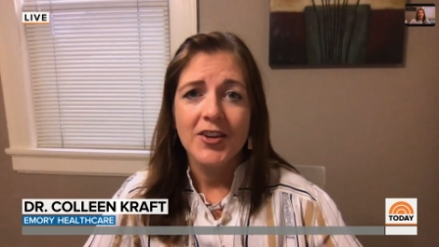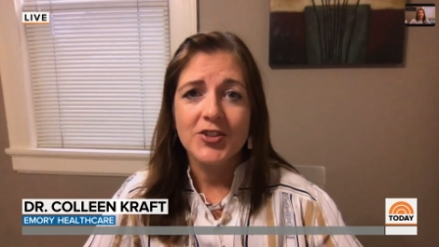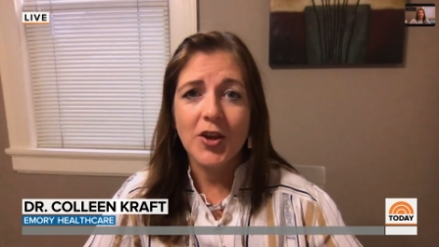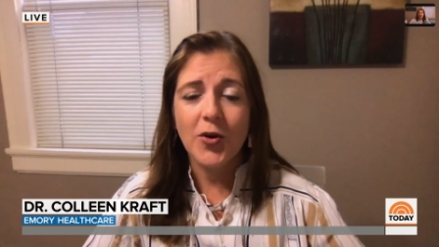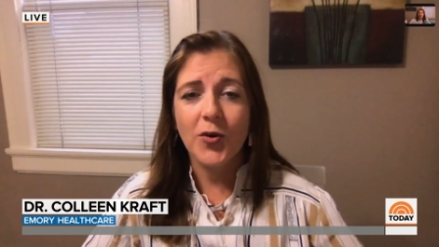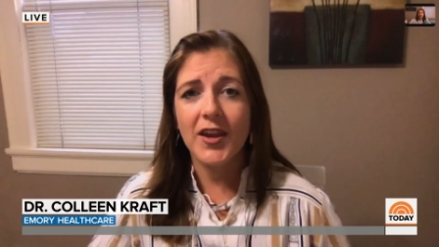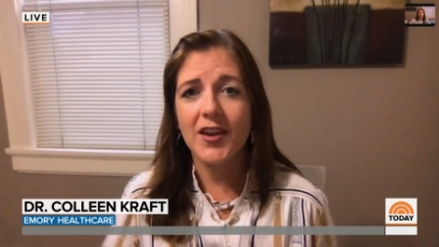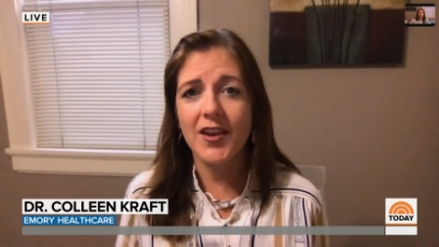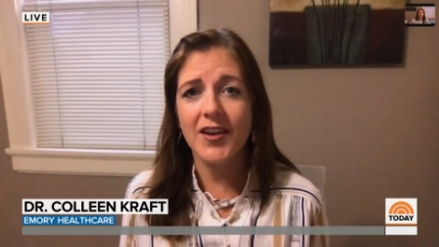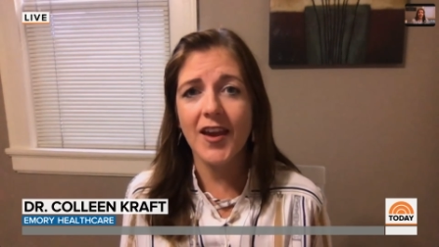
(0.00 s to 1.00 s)
So,
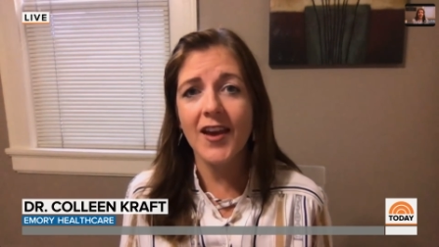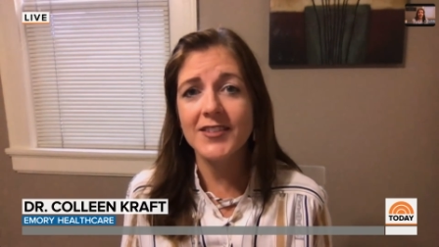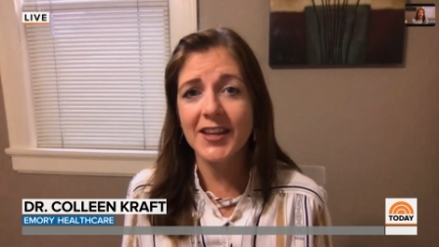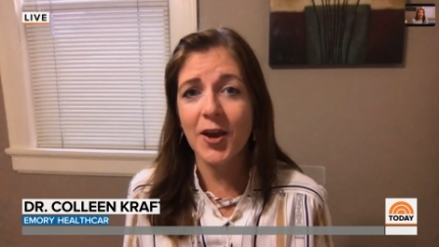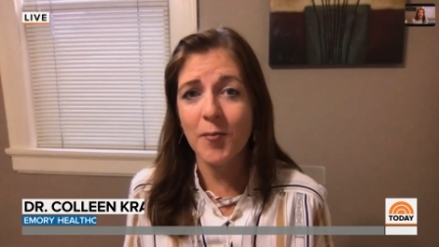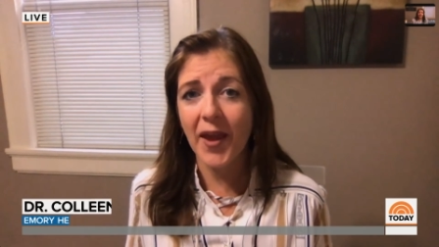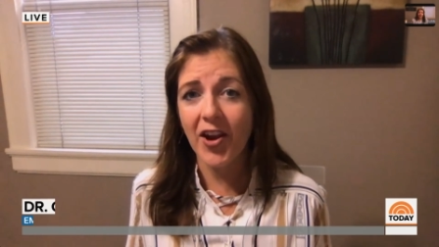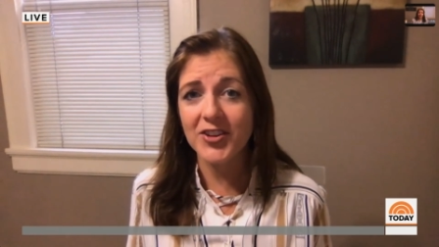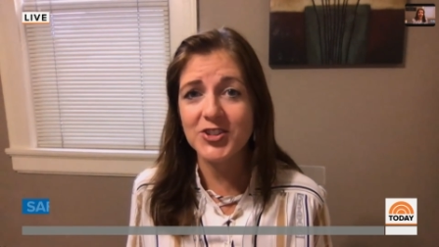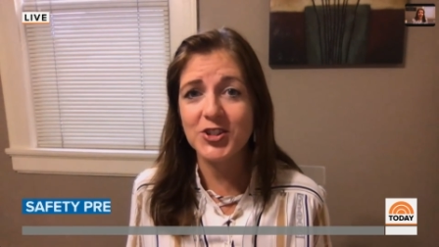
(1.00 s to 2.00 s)
as it
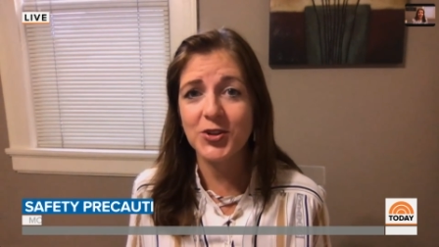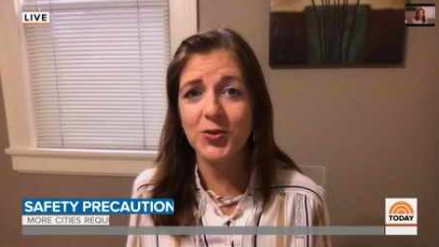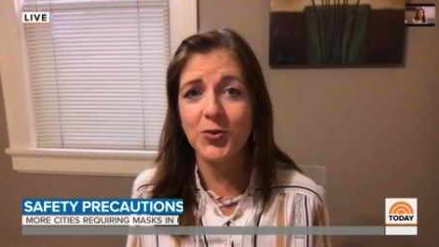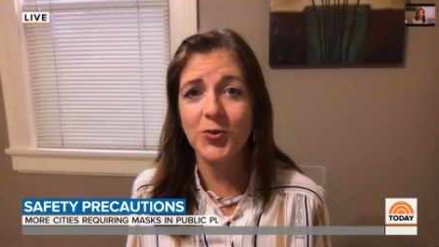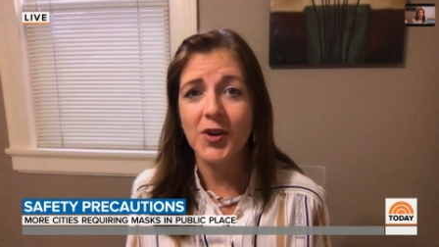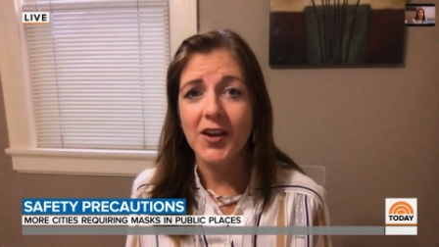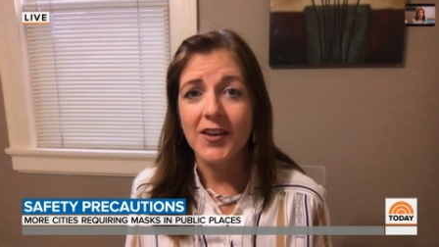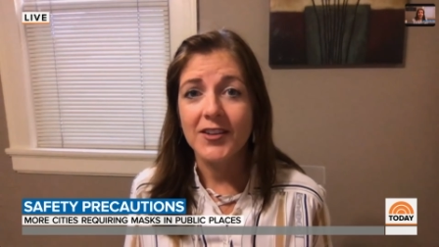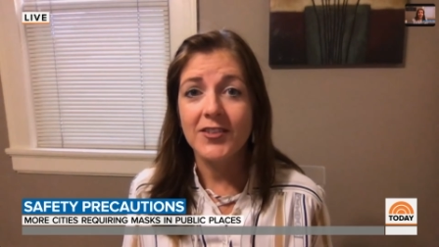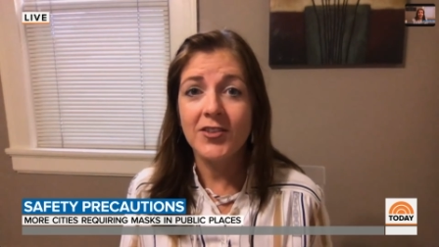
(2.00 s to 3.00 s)
compares to
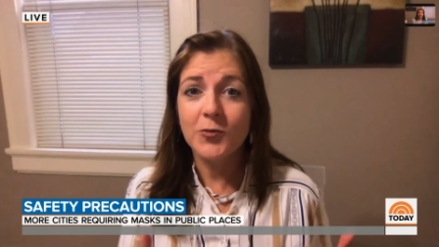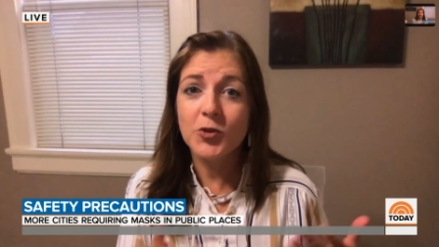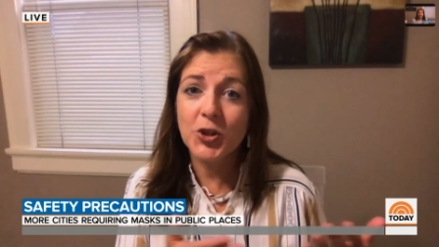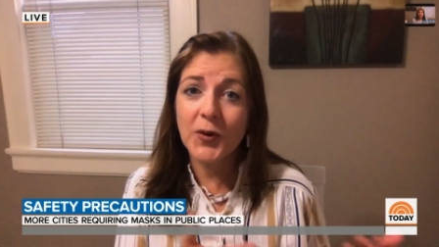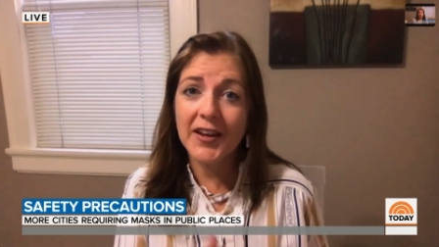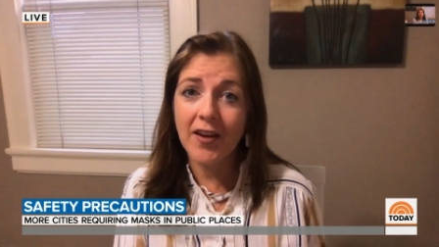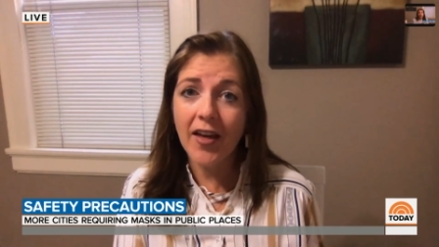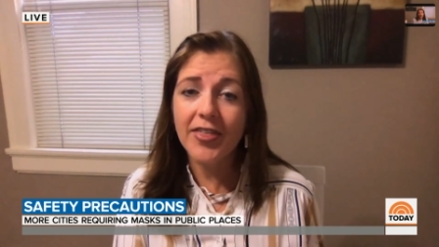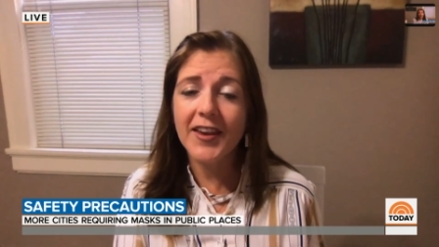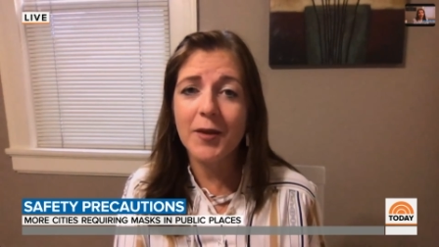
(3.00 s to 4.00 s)
doing
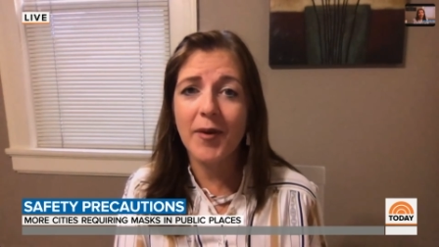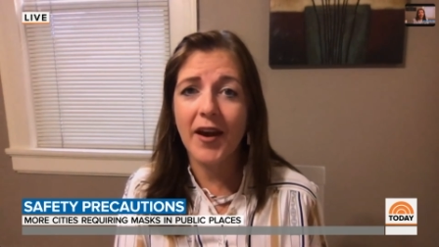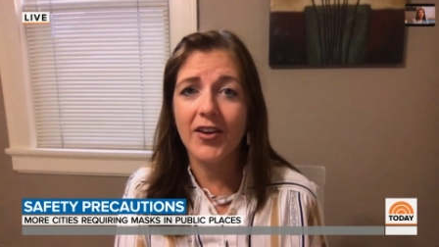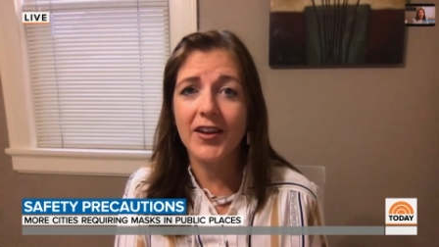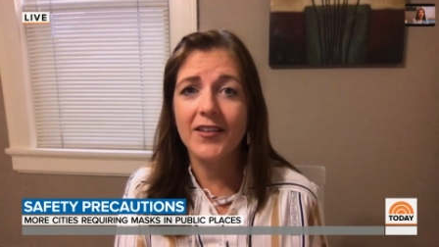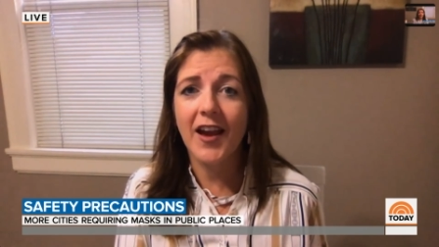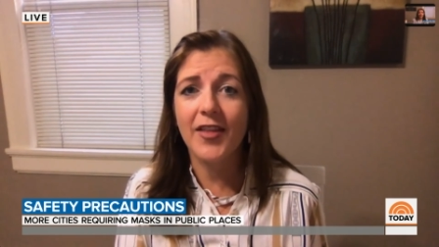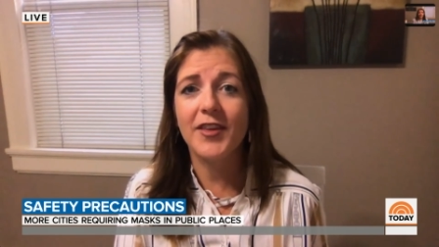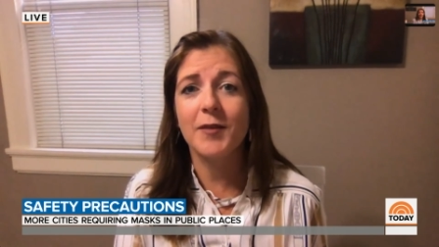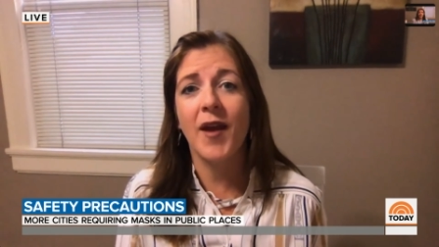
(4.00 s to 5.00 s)
nothing about it, I
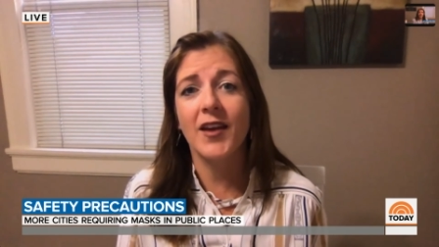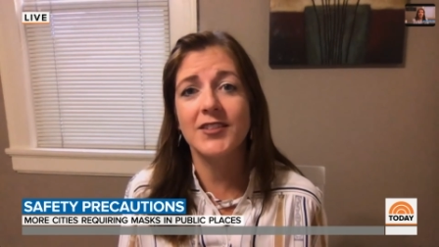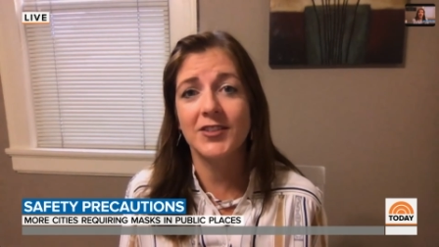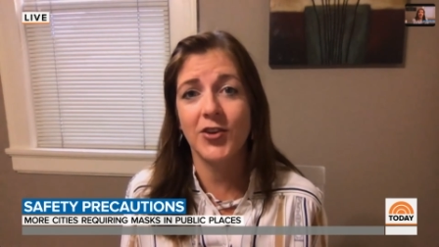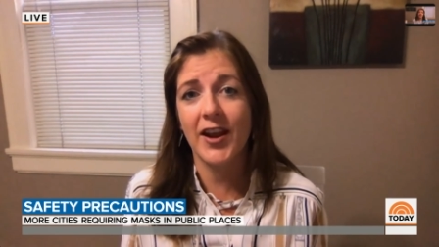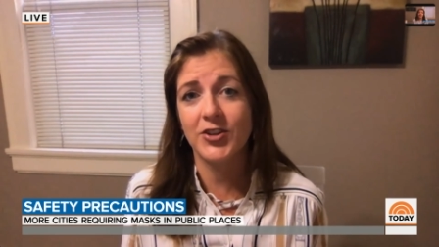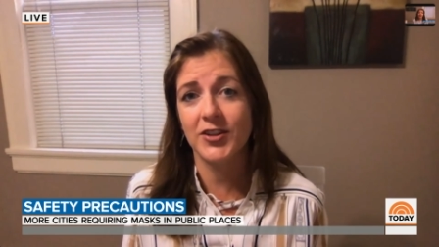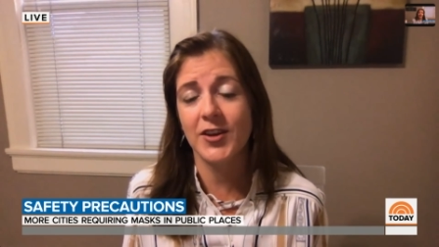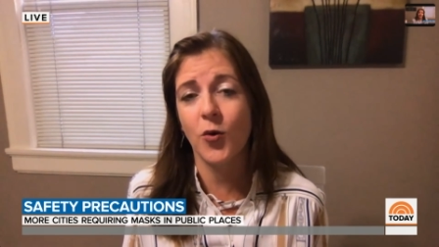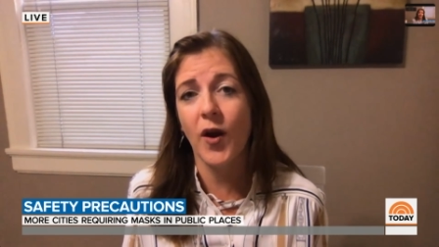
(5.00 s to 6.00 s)
think masks are
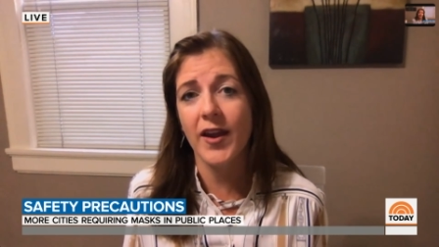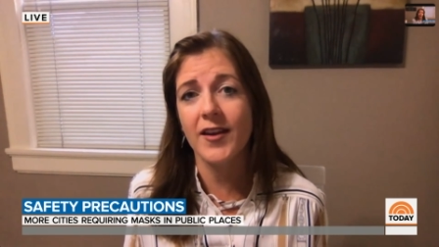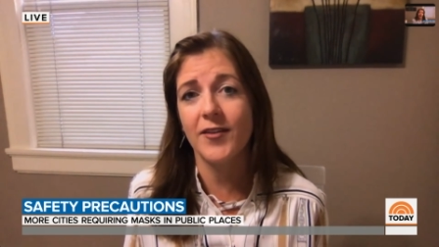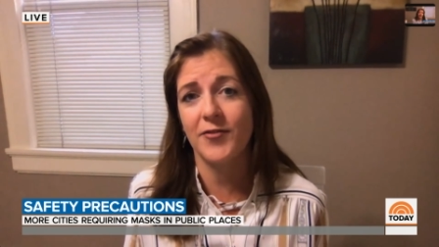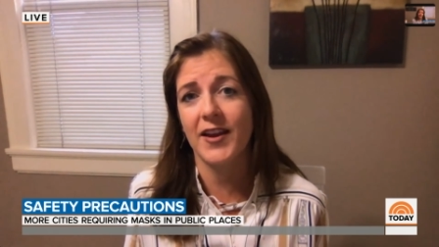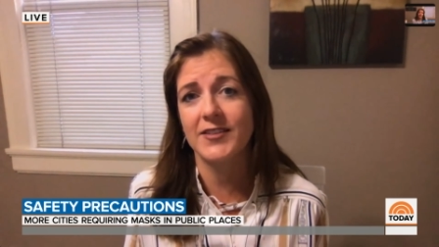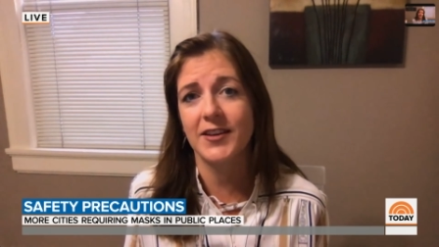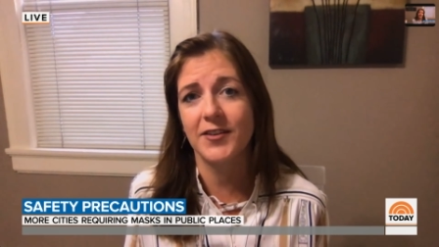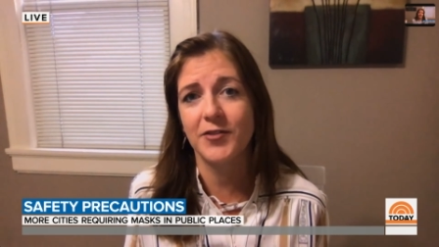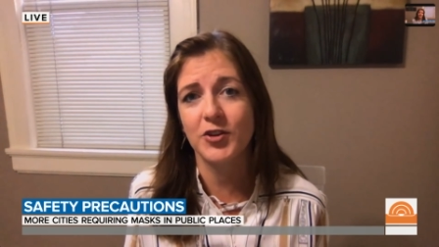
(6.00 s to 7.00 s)
actually quite
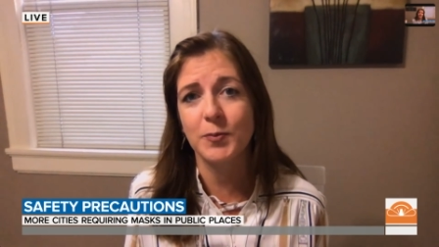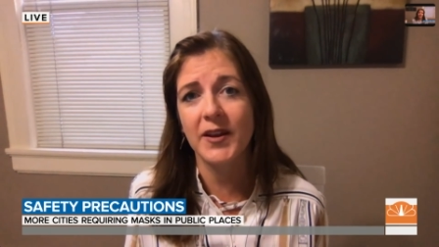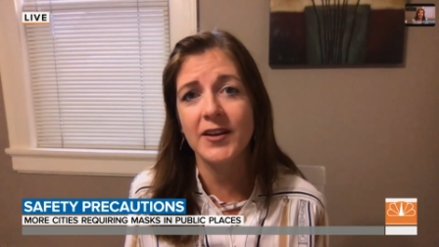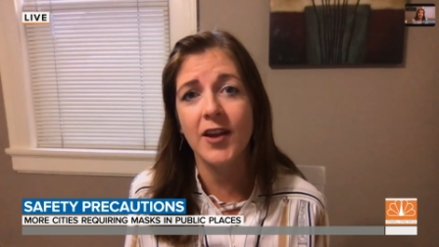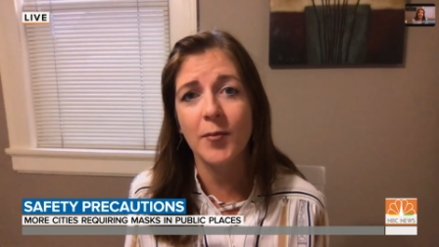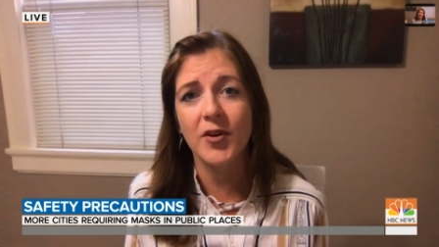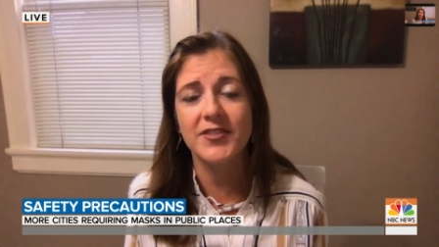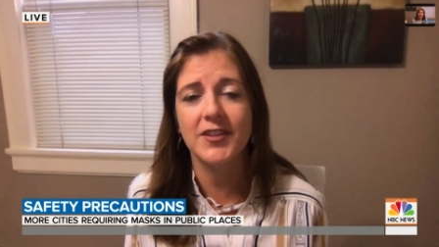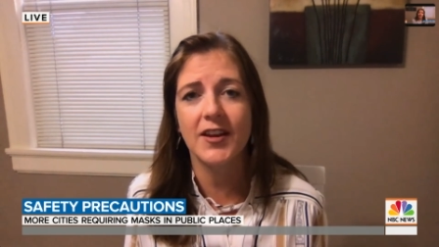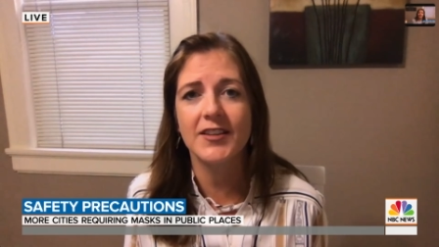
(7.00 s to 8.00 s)
effective. There's been a number of
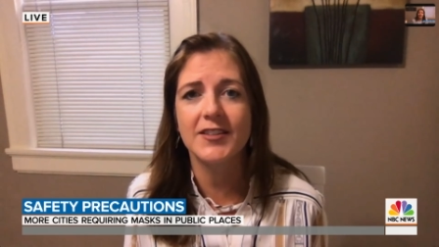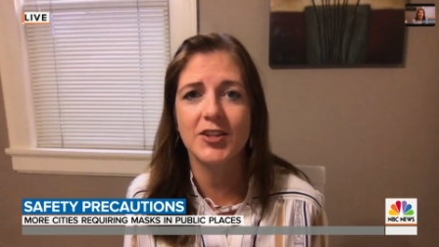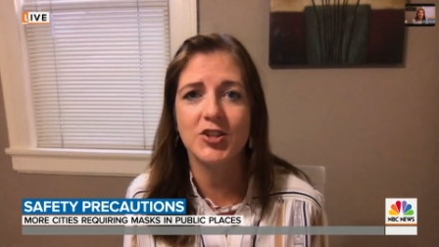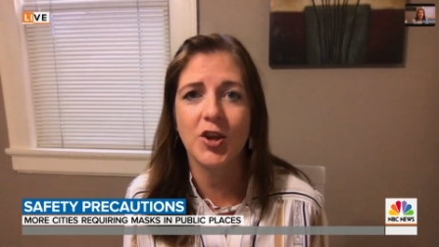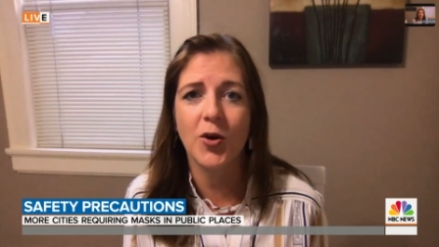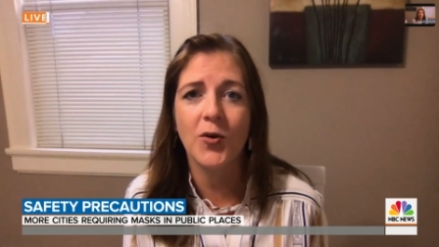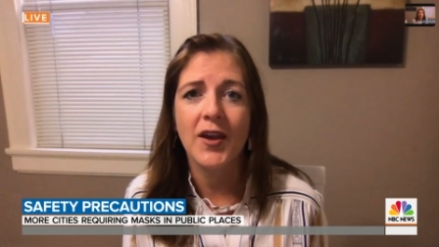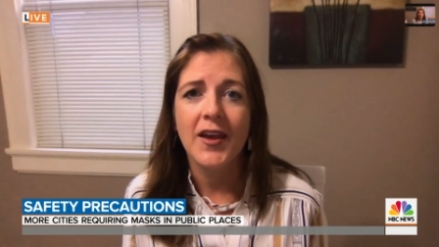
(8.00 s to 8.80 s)
studies that show